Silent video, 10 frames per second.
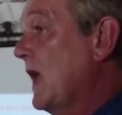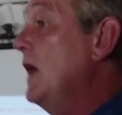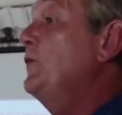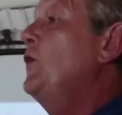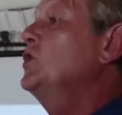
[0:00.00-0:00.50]

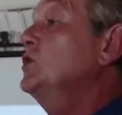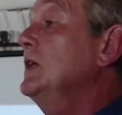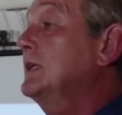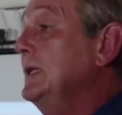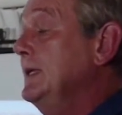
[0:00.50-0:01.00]

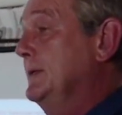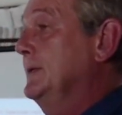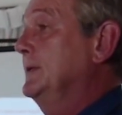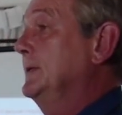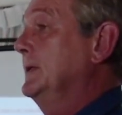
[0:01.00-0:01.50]
Unfortunately,
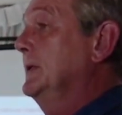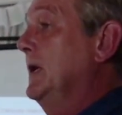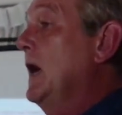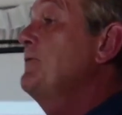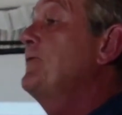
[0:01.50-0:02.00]

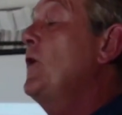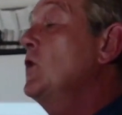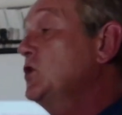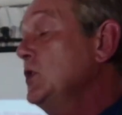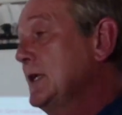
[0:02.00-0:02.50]

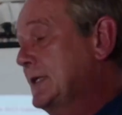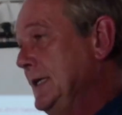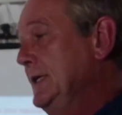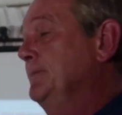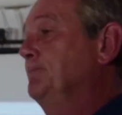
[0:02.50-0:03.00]

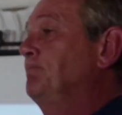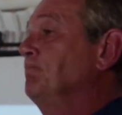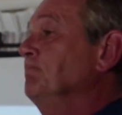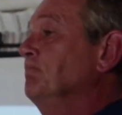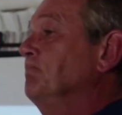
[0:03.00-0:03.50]
unfortunately,
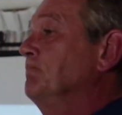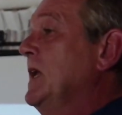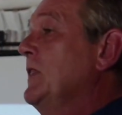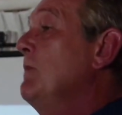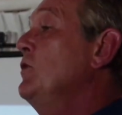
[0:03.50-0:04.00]

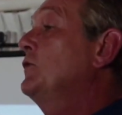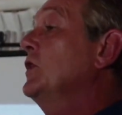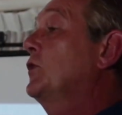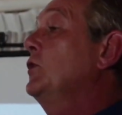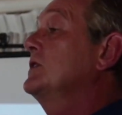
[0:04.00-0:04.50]
they moved
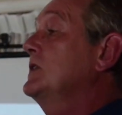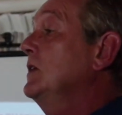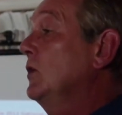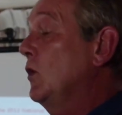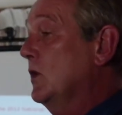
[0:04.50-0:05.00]
it through a
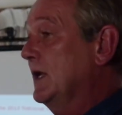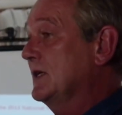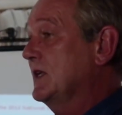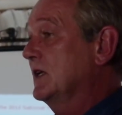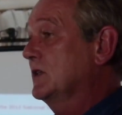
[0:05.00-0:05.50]
single
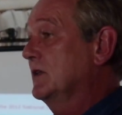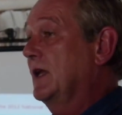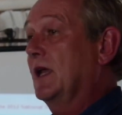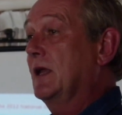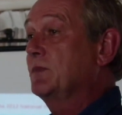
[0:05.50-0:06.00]
organization
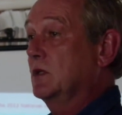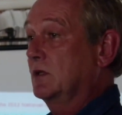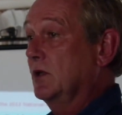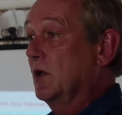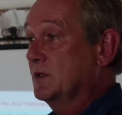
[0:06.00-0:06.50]
that had
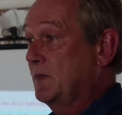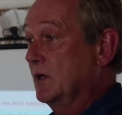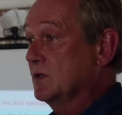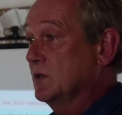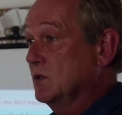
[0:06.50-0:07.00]
absolutely no
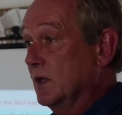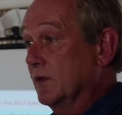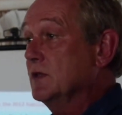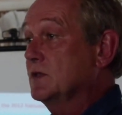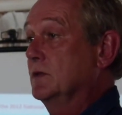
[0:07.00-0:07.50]
experience in
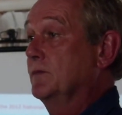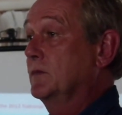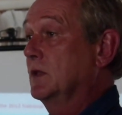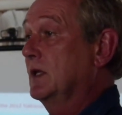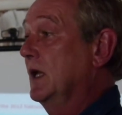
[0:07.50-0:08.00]
doing this
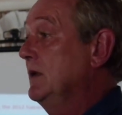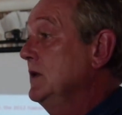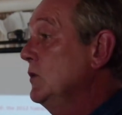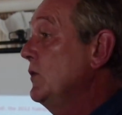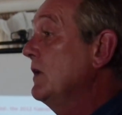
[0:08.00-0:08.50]
okay,
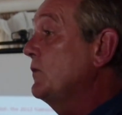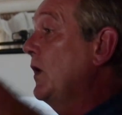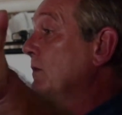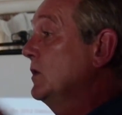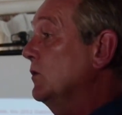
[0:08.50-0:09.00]
who then
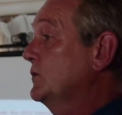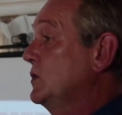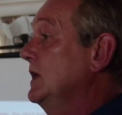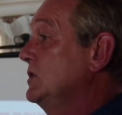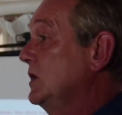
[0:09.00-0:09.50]
farmed it off
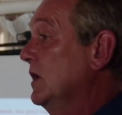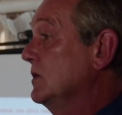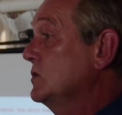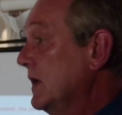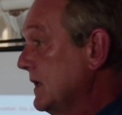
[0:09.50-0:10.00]
to
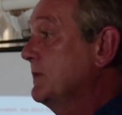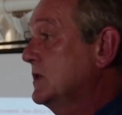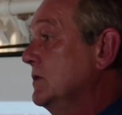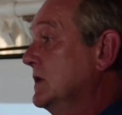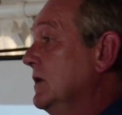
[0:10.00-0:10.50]
NGOs who had
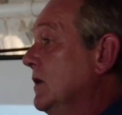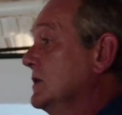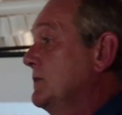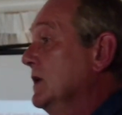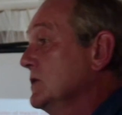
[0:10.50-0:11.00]
absolutely no
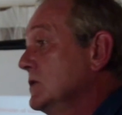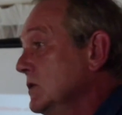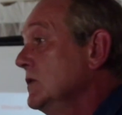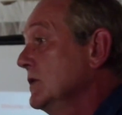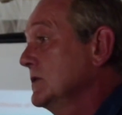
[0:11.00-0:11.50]
experience to
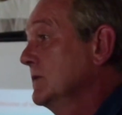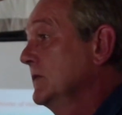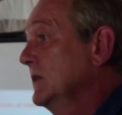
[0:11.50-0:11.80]
do this.